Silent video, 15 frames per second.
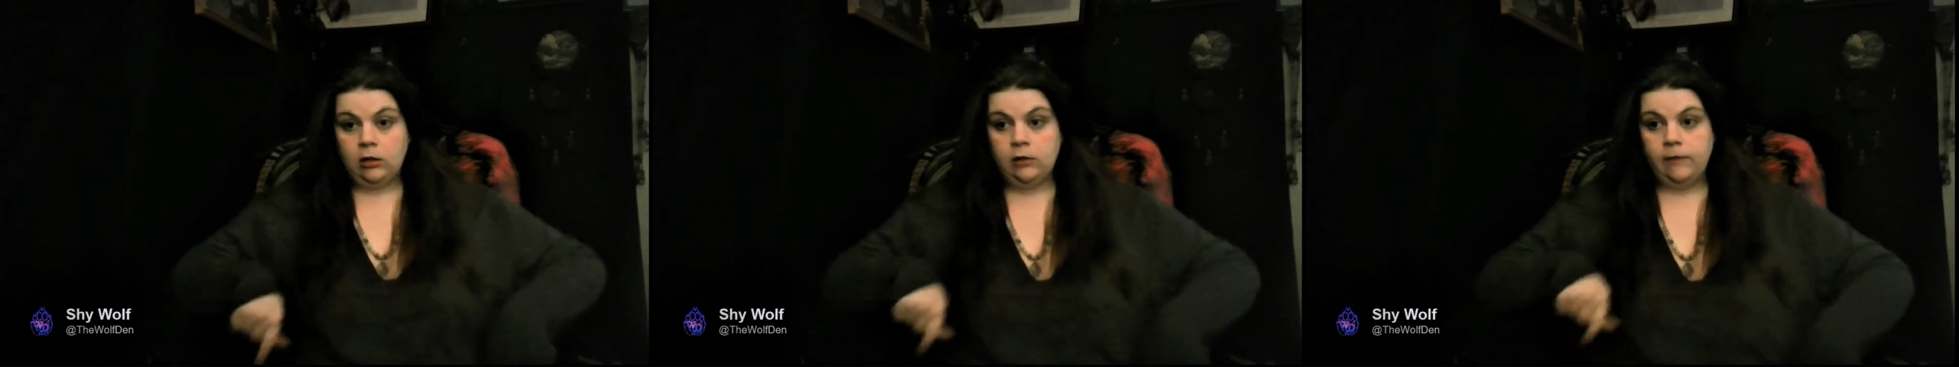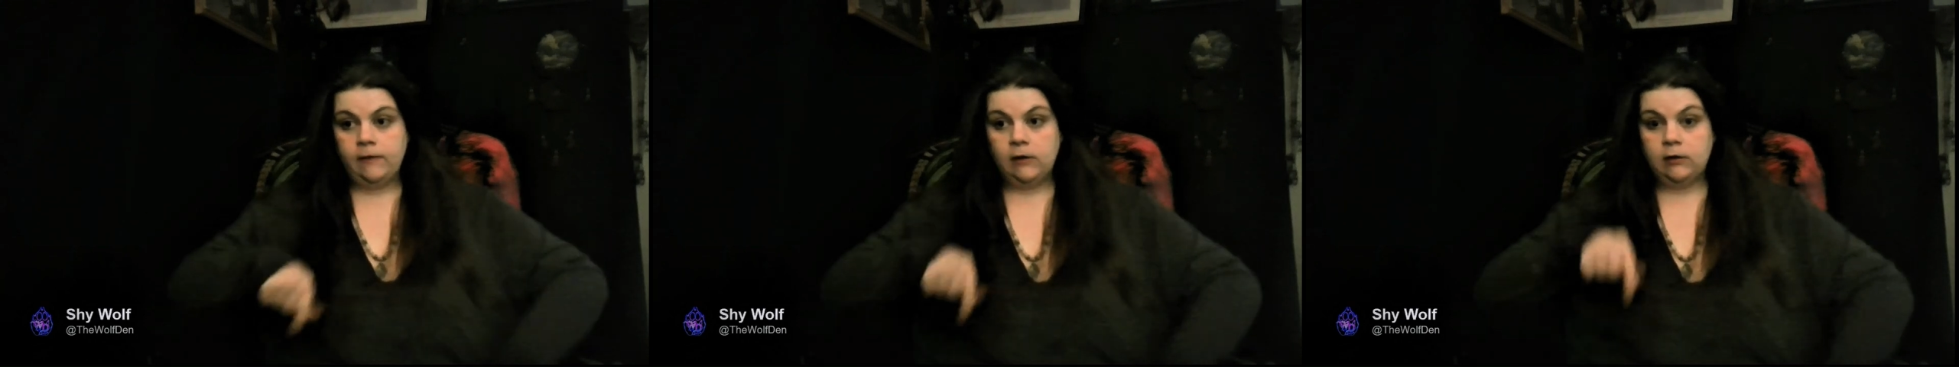
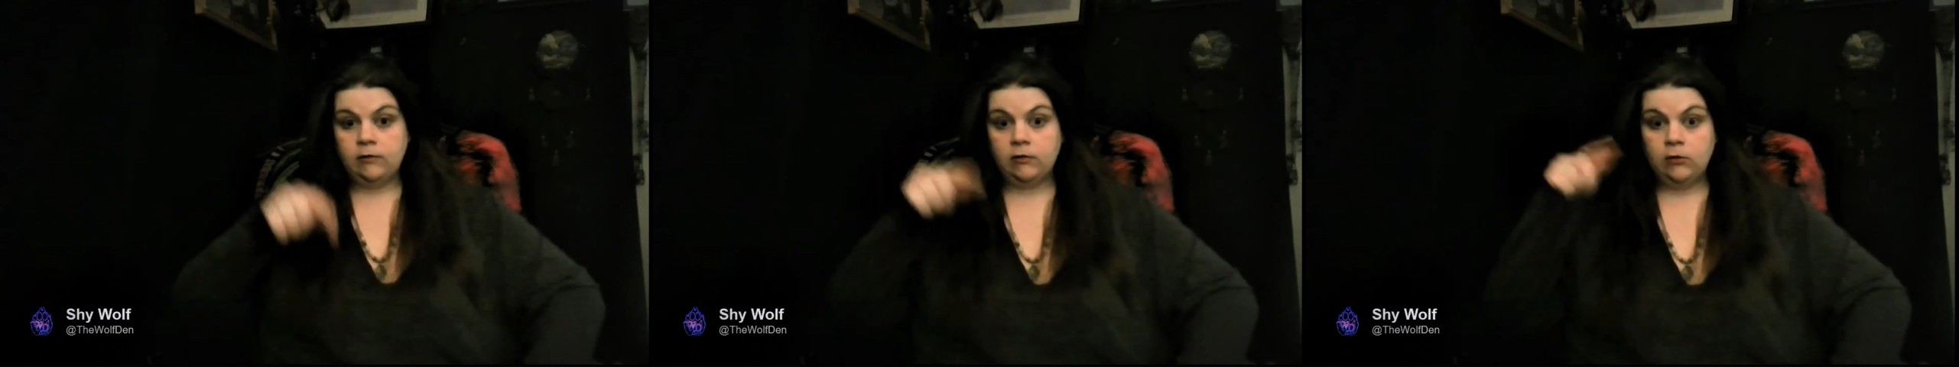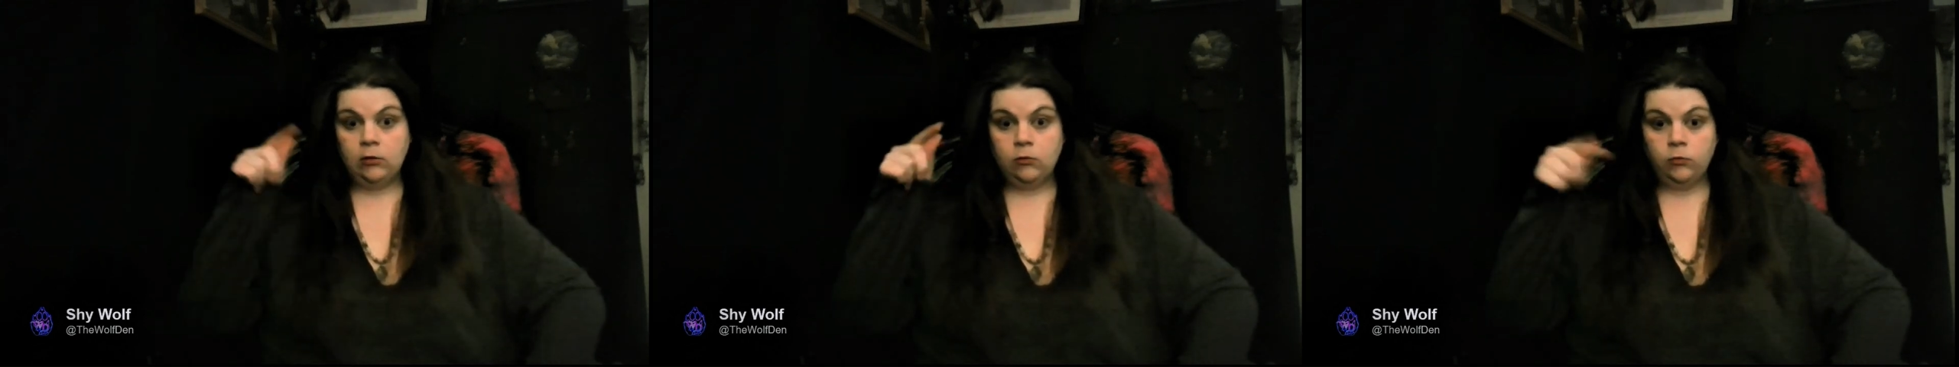and then it
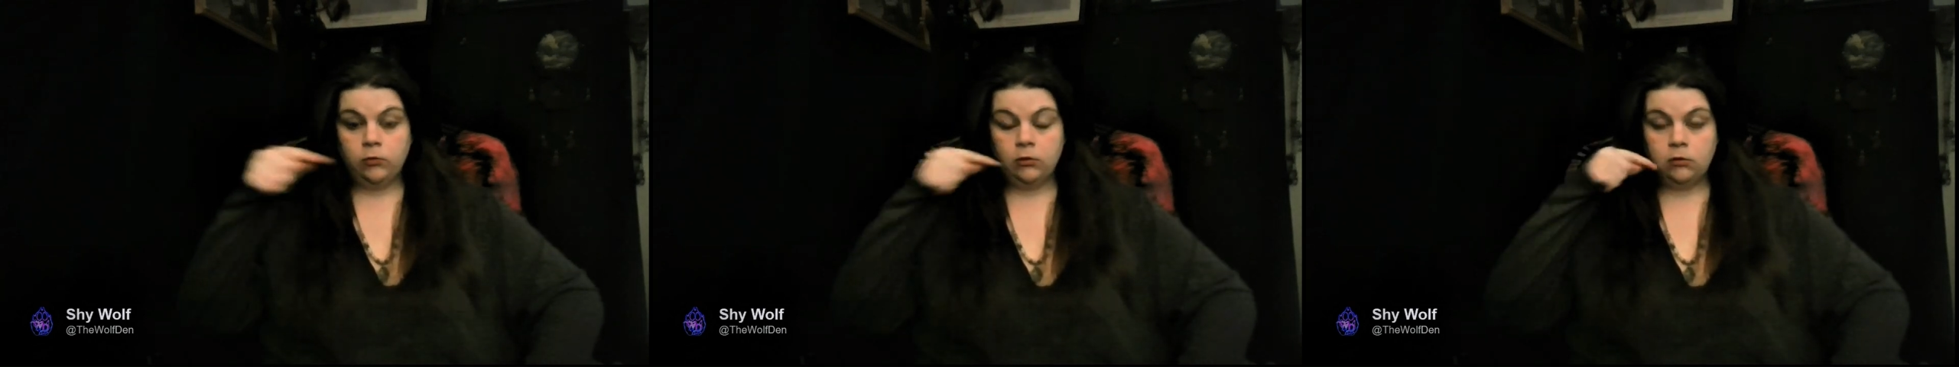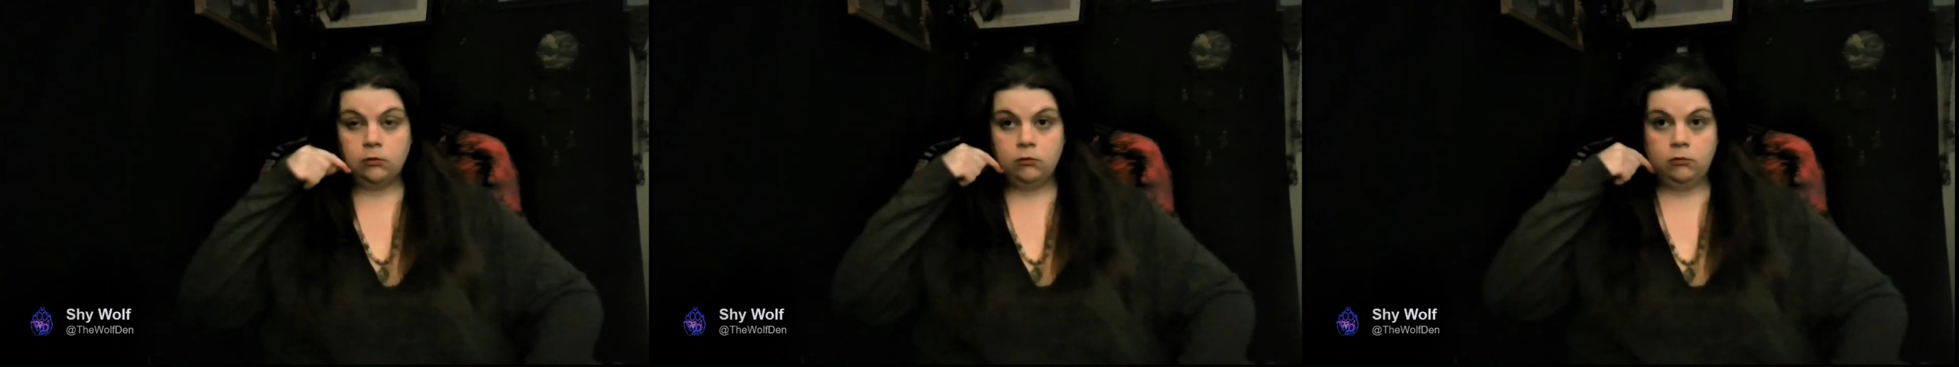still
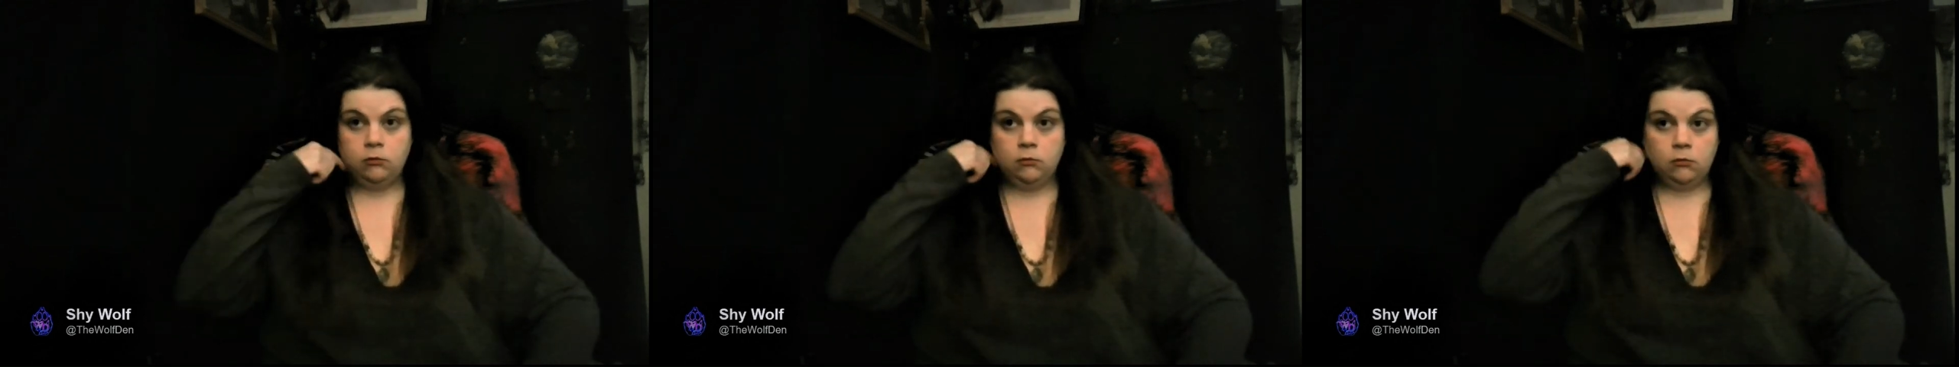wouldn't.